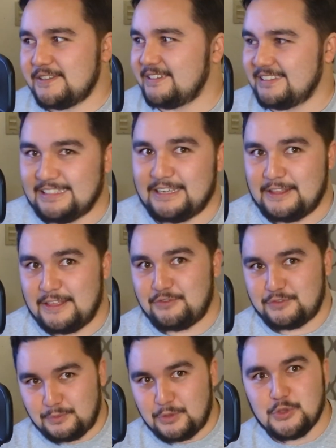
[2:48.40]

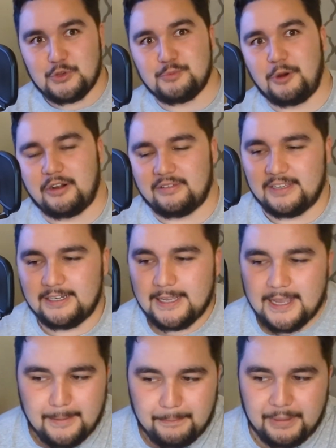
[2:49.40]
that's a huge part of it,
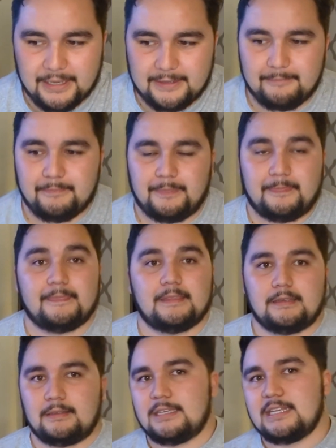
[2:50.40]
but
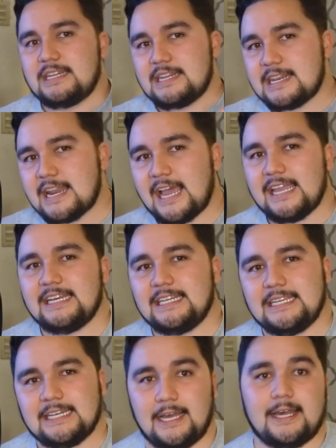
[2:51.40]

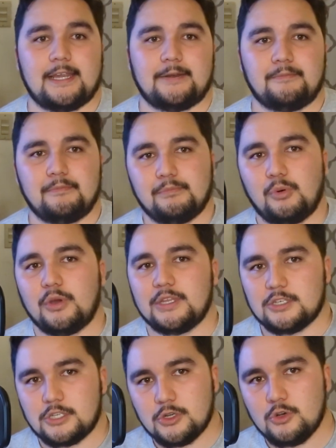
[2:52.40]

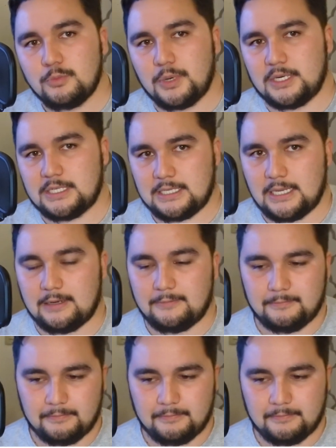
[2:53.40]
99.2%